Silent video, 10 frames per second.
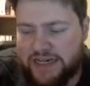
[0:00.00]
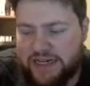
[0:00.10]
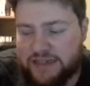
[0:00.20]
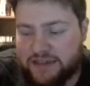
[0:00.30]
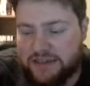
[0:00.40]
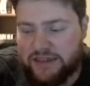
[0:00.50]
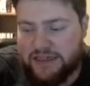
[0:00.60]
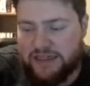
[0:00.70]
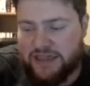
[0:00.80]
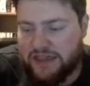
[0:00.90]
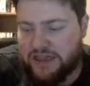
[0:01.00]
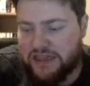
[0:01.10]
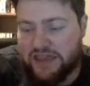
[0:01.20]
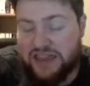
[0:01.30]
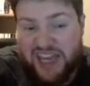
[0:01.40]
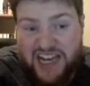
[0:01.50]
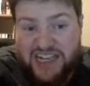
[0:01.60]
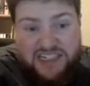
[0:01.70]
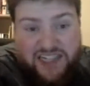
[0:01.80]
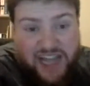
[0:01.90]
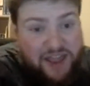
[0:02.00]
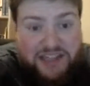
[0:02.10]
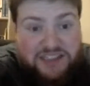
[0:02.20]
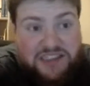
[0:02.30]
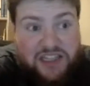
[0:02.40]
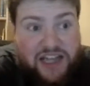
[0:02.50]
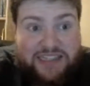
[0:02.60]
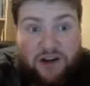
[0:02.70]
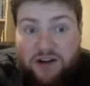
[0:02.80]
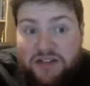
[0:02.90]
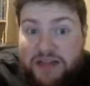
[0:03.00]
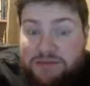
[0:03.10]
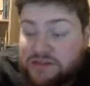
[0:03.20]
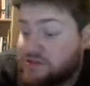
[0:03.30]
And that's just the last Hartnell